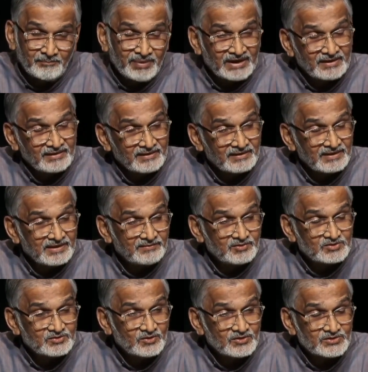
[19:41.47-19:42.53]
But he
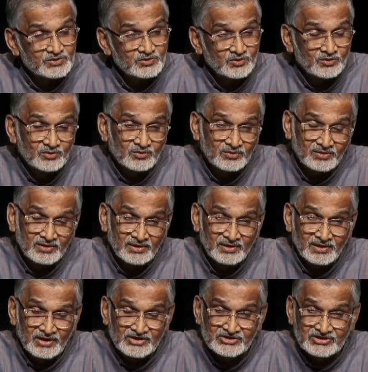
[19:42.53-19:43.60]
was also
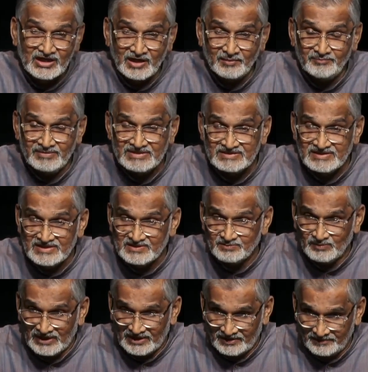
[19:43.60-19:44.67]
a sharp
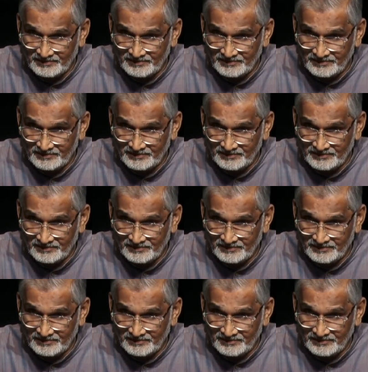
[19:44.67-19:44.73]
businessman.